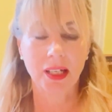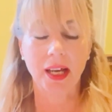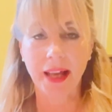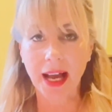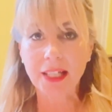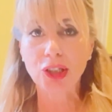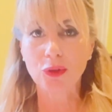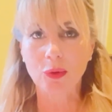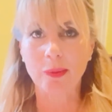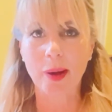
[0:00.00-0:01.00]
I actually
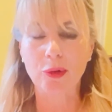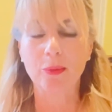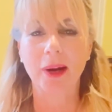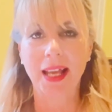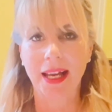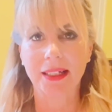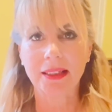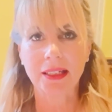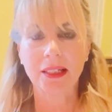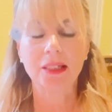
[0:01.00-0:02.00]
remember my
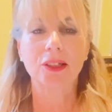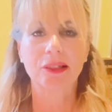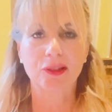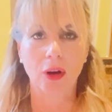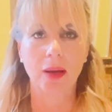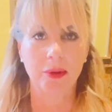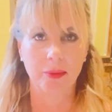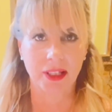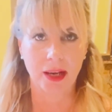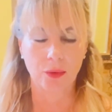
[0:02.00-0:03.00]
aunt describing
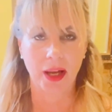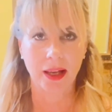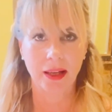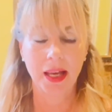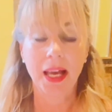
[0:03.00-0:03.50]
me that way.